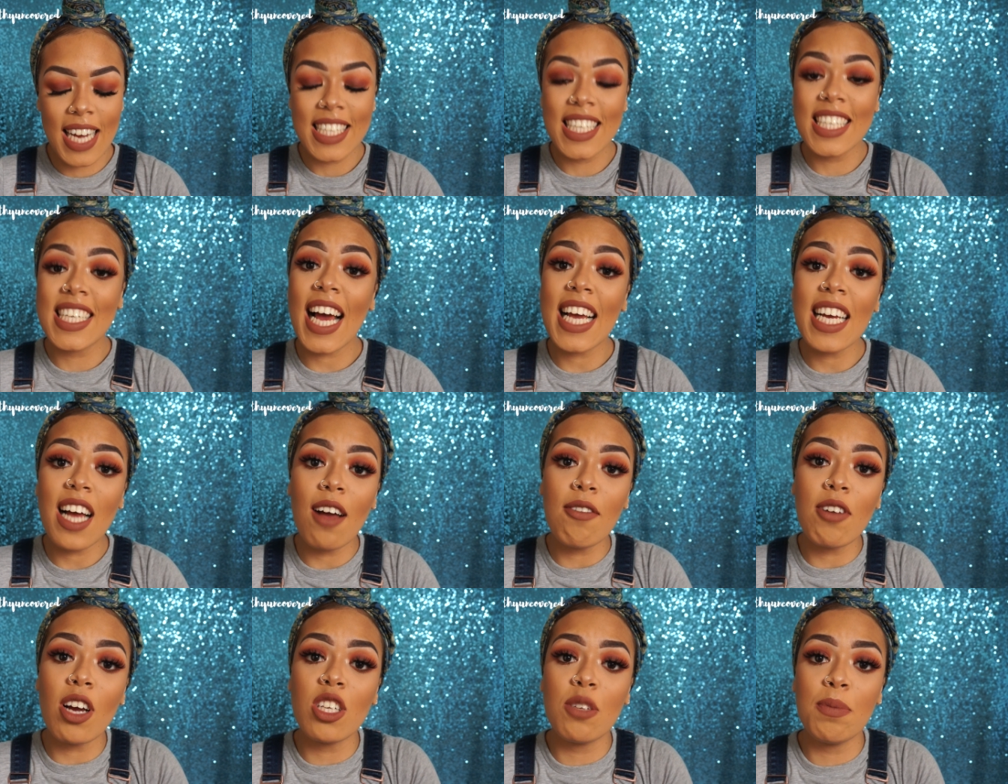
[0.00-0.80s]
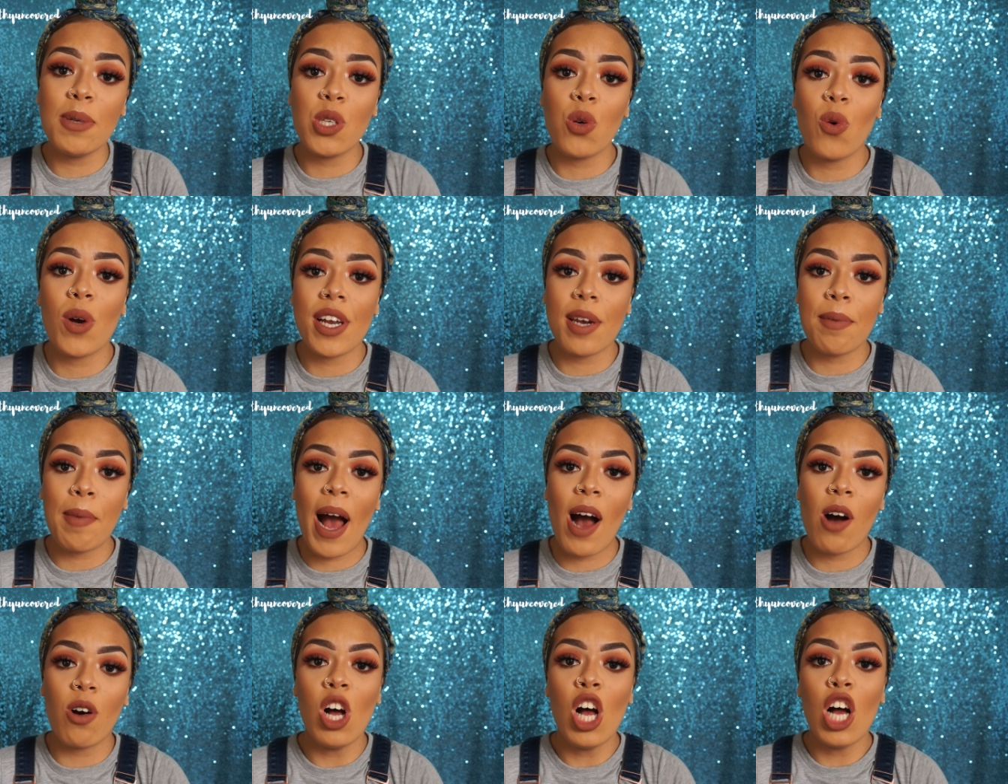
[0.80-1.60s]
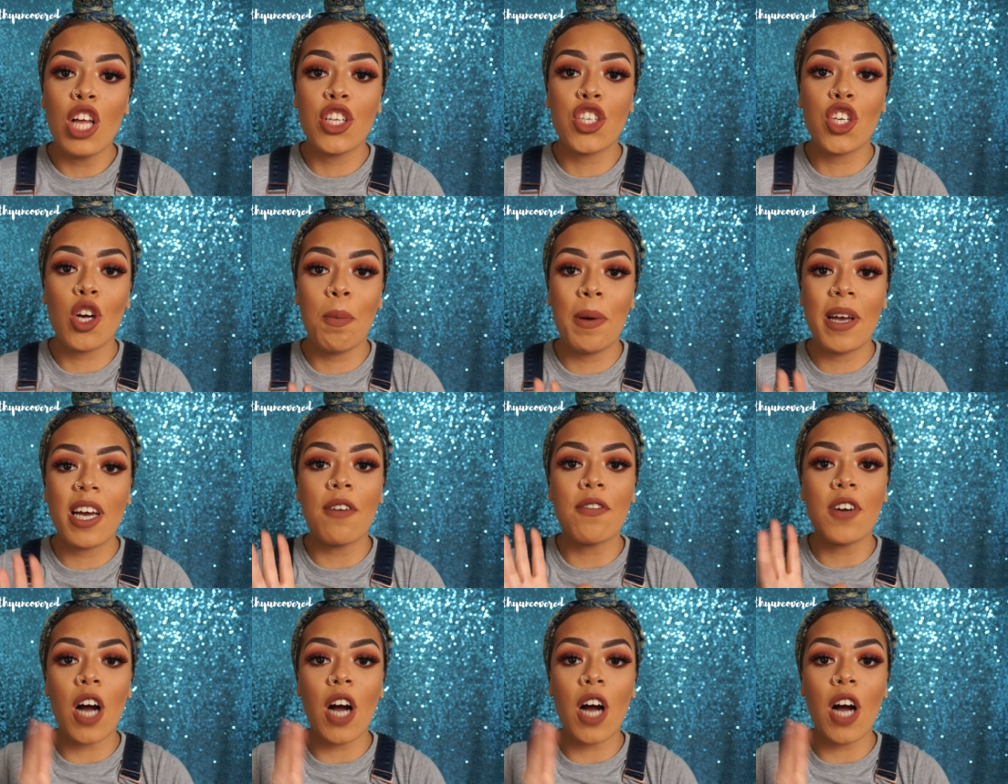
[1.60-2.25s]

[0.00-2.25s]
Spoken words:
Today I'm going to be talking about the topic of